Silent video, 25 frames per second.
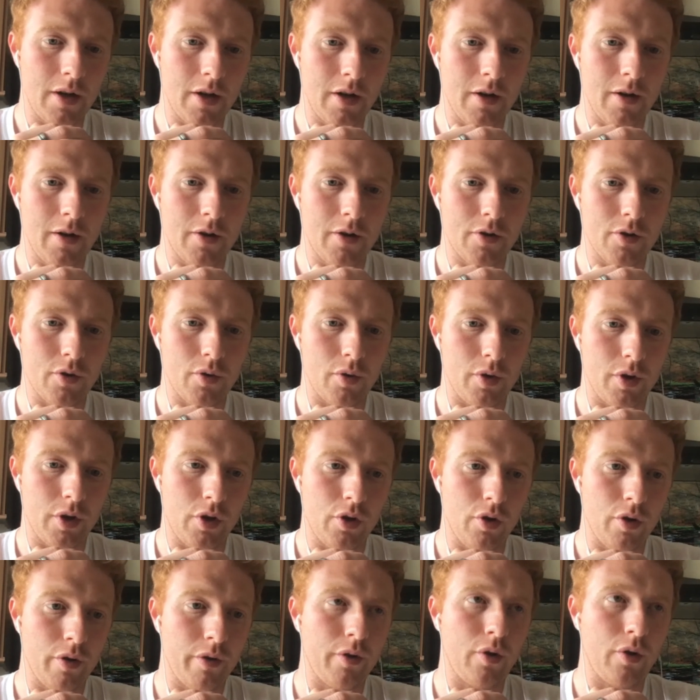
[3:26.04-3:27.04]
So the
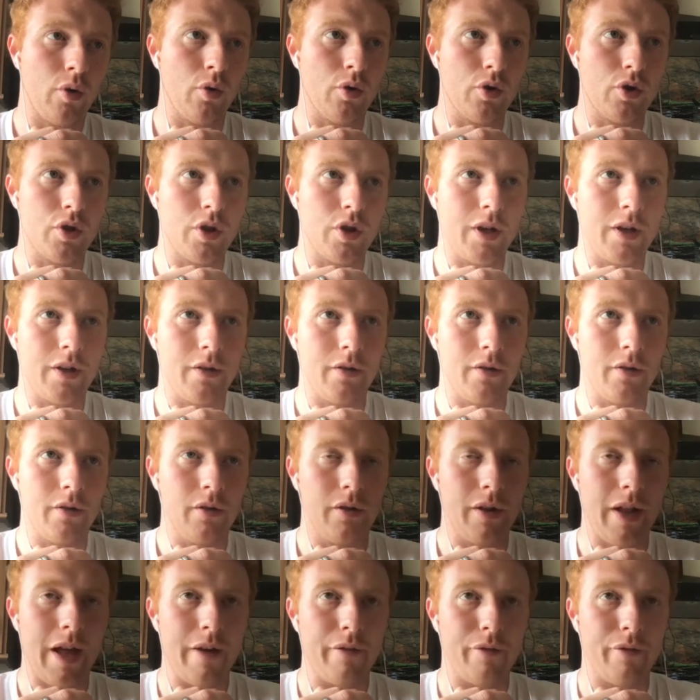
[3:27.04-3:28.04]
youth coaching
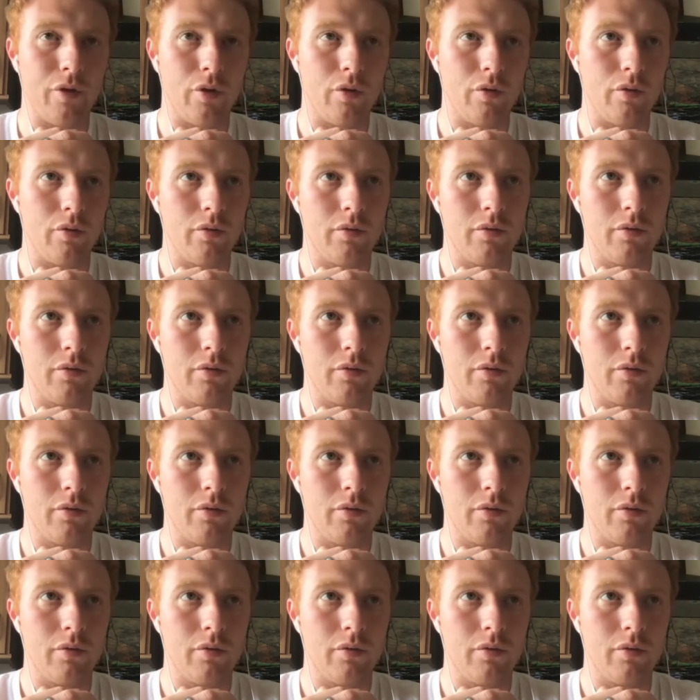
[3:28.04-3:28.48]
level